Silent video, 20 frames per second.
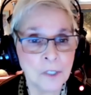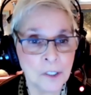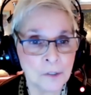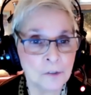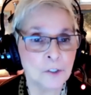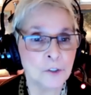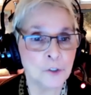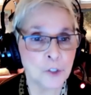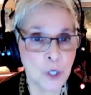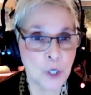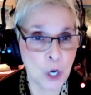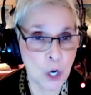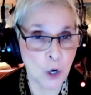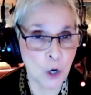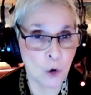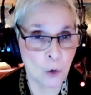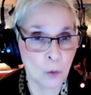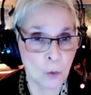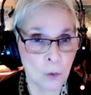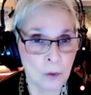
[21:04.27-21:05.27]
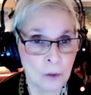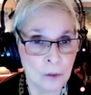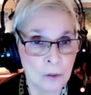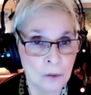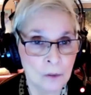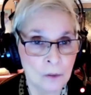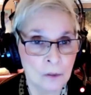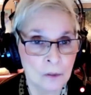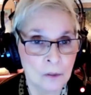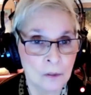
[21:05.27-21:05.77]
doesn't know
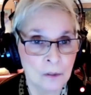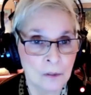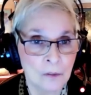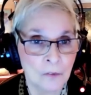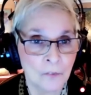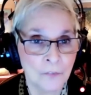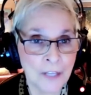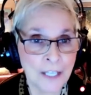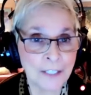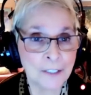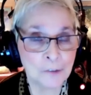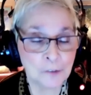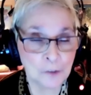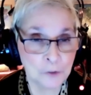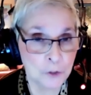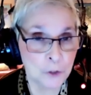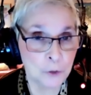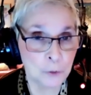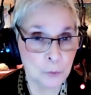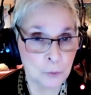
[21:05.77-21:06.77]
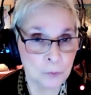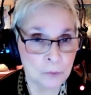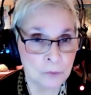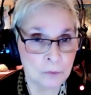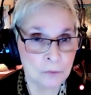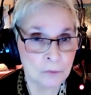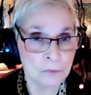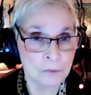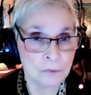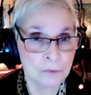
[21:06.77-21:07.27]
that it's noon.
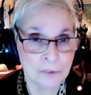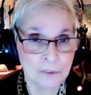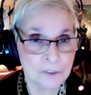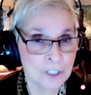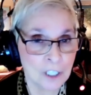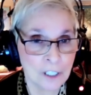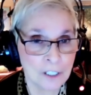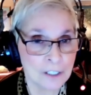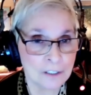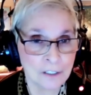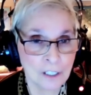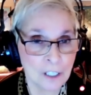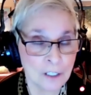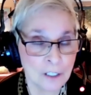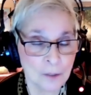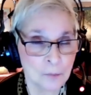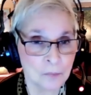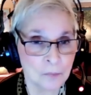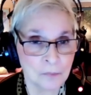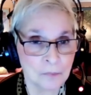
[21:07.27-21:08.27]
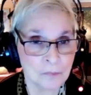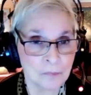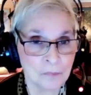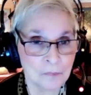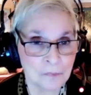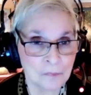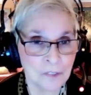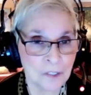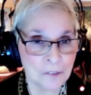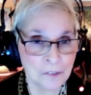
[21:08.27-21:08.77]
Time
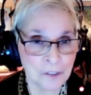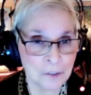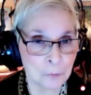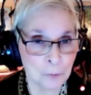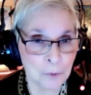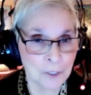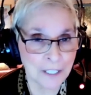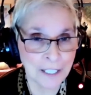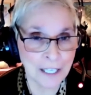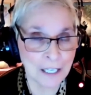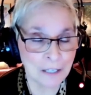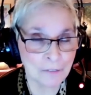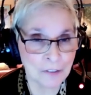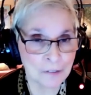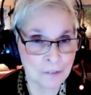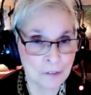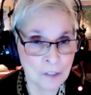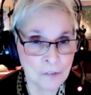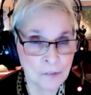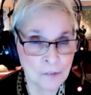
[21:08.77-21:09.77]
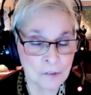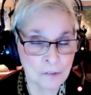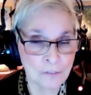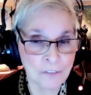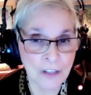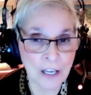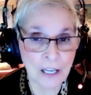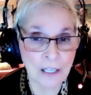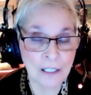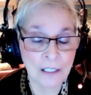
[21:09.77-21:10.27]
doesn't really have a sense of
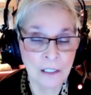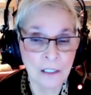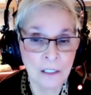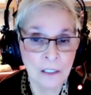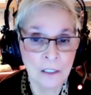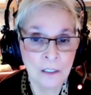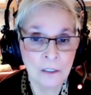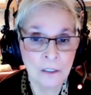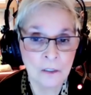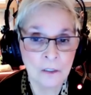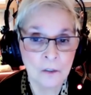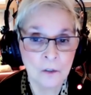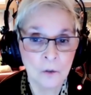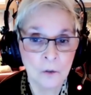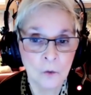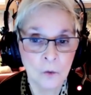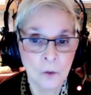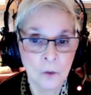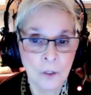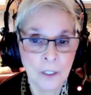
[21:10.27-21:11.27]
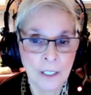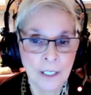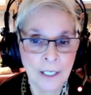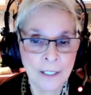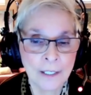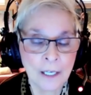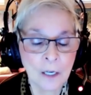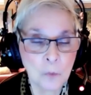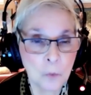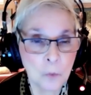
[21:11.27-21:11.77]
that.
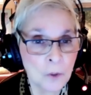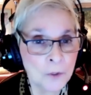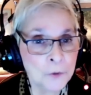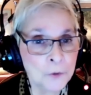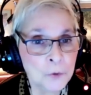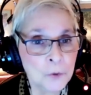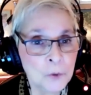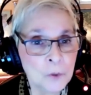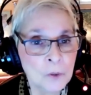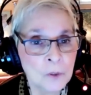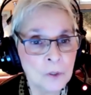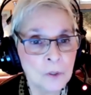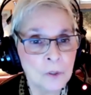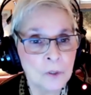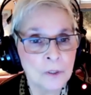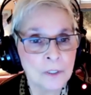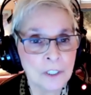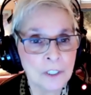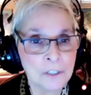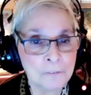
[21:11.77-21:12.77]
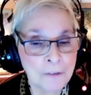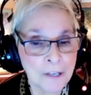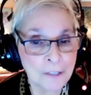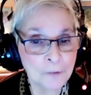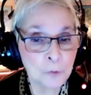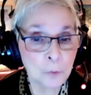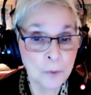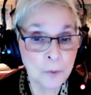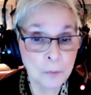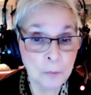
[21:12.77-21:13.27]
And I wonder if,
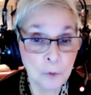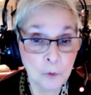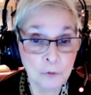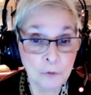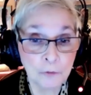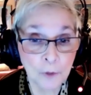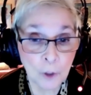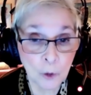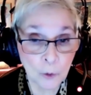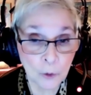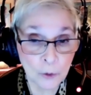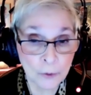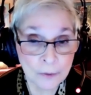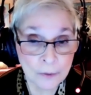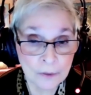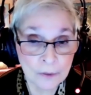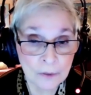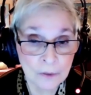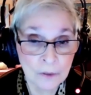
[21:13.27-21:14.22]
as we move forward,